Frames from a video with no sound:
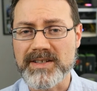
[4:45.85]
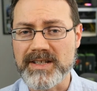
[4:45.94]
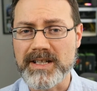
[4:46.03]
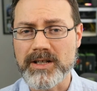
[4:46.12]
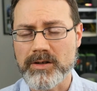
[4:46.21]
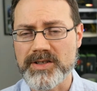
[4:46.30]

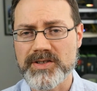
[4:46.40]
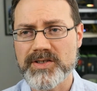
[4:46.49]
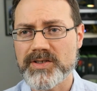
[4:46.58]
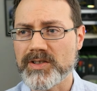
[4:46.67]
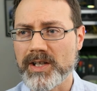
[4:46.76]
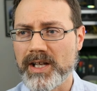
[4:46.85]

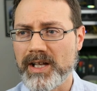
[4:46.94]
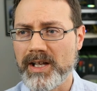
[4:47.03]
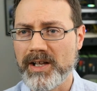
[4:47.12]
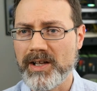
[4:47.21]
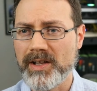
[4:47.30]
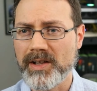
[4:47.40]
decrease
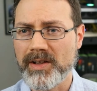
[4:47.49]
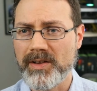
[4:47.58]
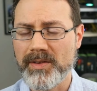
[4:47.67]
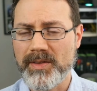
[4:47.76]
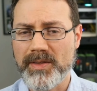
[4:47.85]
the